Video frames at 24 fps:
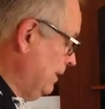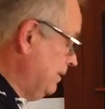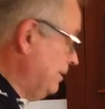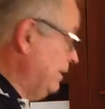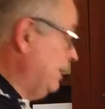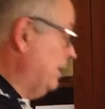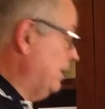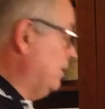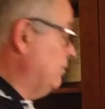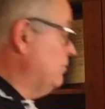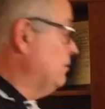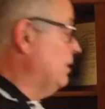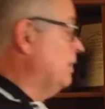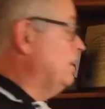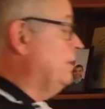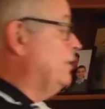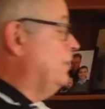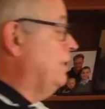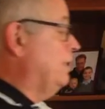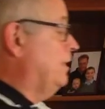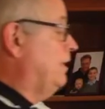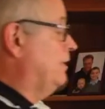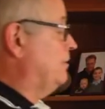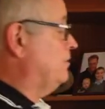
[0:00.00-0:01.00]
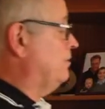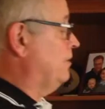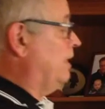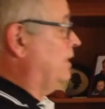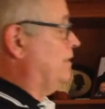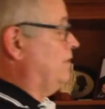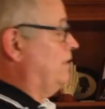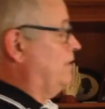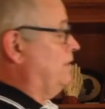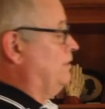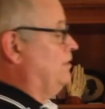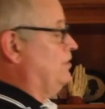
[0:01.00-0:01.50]
Now, it's
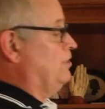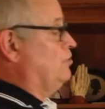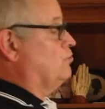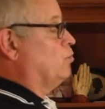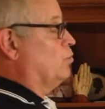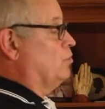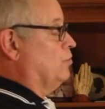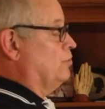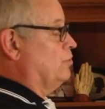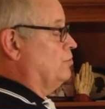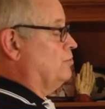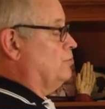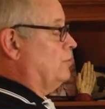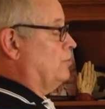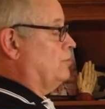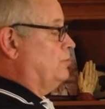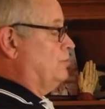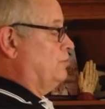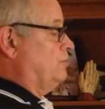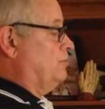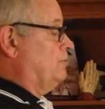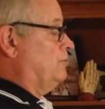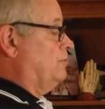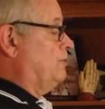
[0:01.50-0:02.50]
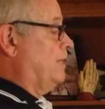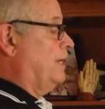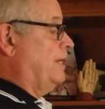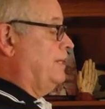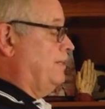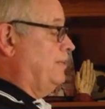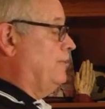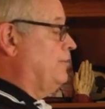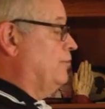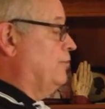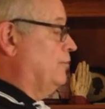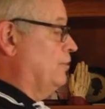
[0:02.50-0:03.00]
not that these words are just
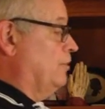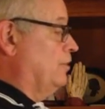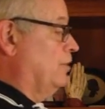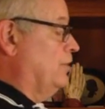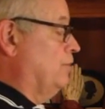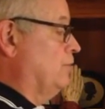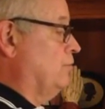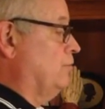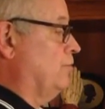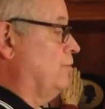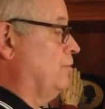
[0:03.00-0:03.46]
standing here alone.